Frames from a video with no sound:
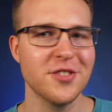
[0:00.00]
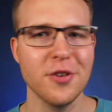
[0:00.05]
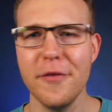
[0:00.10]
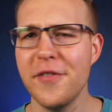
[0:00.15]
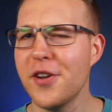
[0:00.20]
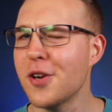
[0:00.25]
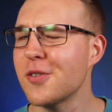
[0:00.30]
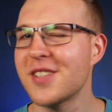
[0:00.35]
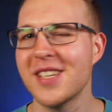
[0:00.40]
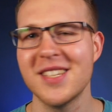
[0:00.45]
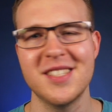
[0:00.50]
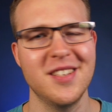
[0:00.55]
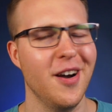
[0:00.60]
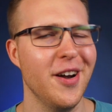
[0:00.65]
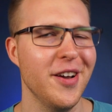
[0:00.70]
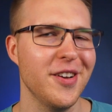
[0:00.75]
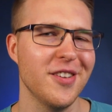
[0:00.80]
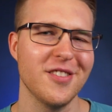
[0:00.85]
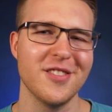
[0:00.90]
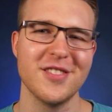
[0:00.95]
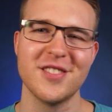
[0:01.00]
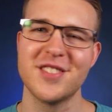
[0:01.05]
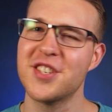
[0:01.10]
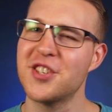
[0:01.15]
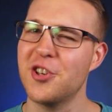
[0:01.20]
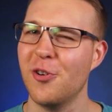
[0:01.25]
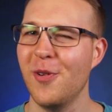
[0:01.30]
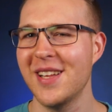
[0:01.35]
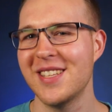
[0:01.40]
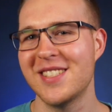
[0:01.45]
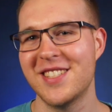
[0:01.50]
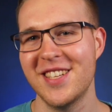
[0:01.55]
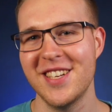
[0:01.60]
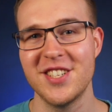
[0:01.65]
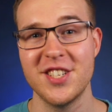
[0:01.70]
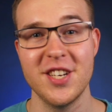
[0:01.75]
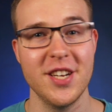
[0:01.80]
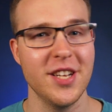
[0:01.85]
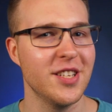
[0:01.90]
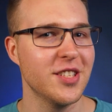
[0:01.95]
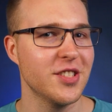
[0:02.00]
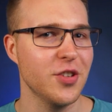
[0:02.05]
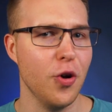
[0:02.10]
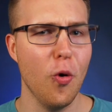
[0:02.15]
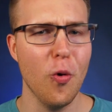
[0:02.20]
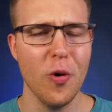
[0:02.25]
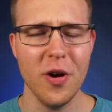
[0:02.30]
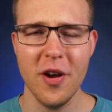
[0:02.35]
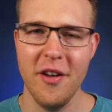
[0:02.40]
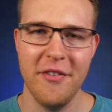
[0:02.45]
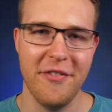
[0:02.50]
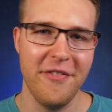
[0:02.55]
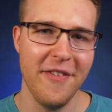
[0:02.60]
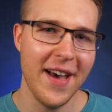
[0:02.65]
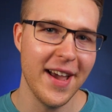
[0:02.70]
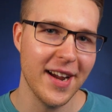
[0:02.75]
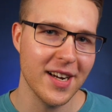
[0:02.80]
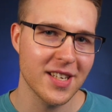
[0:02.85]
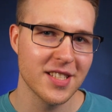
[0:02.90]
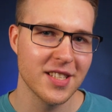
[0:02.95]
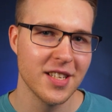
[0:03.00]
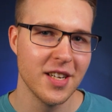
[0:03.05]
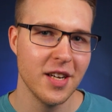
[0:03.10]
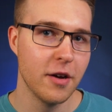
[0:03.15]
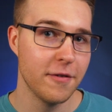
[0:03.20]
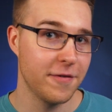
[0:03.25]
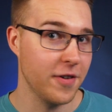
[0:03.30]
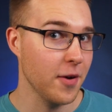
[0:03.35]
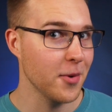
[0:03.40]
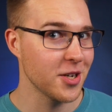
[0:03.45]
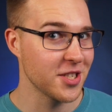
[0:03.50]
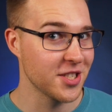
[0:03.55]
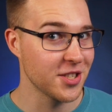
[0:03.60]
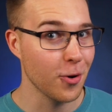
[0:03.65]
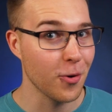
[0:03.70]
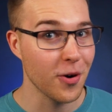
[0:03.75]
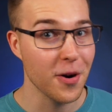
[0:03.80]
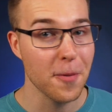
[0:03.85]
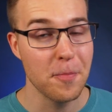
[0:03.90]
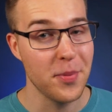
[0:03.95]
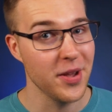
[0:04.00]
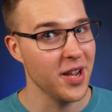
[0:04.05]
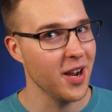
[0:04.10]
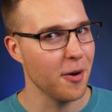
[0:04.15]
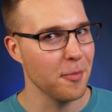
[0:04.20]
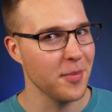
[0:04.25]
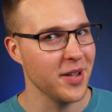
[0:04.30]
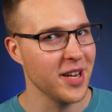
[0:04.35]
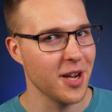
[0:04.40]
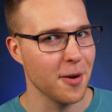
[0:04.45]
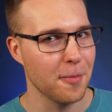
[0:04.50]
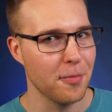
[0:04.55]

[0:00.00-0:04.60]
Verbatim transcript: So if you're using titles, transitions, or effects from our store, BR Media